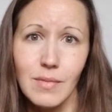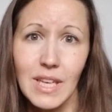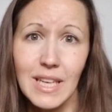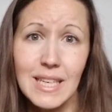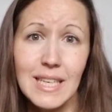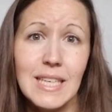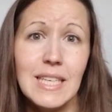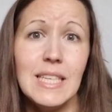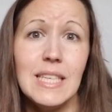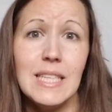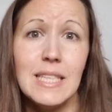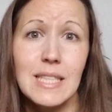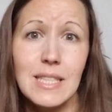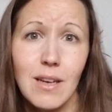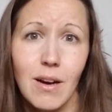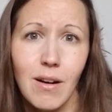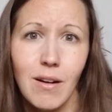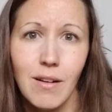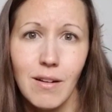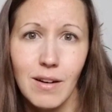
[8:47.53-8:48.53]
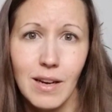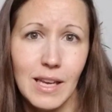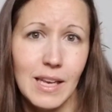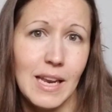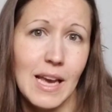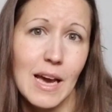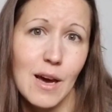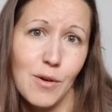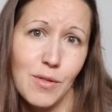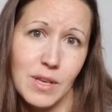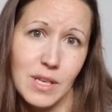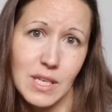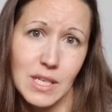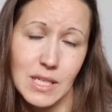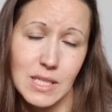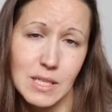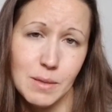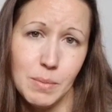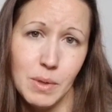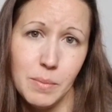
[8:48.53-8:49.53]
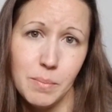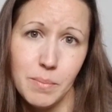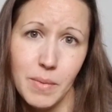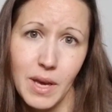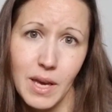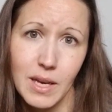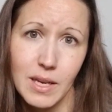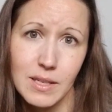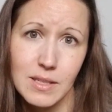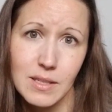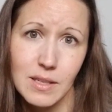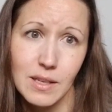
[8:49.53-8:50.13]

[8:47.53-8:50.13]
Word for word: needs are and how they need to be met